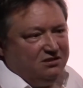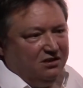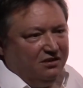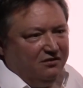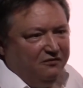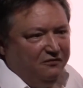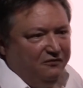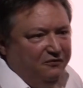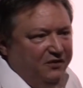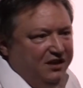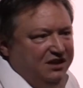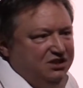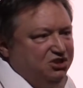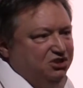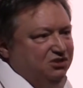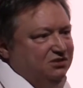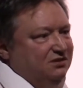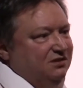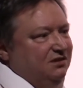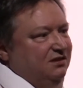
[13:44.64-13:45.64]
on a
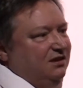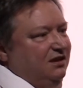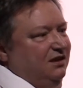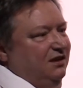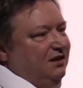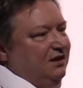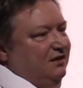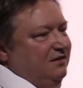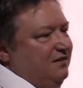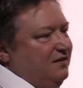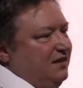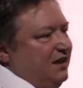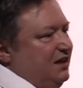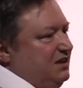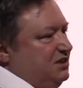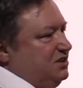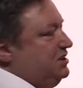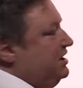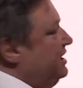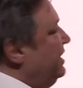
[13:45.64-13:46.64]
vision that they
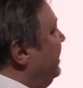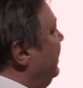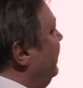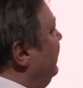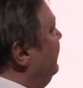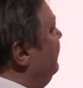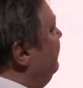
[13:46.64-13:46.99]
share.